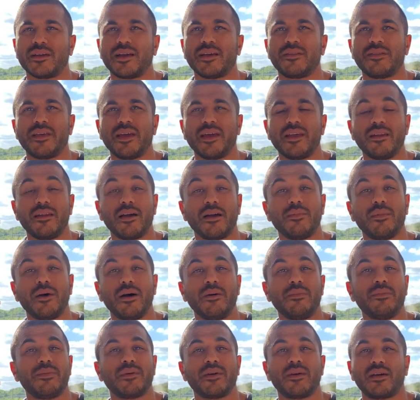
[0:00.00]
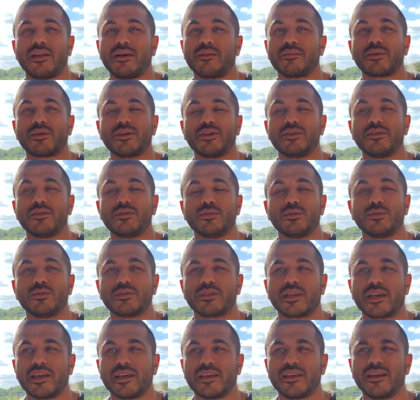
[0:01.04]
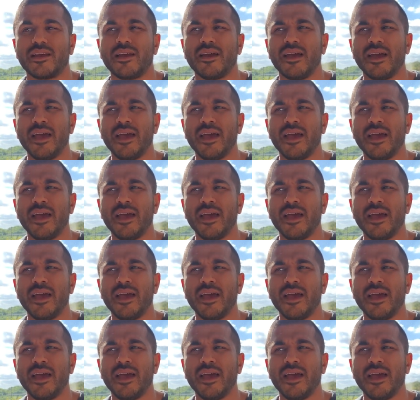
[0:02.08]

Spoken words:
And then I'm up and I'm good all day.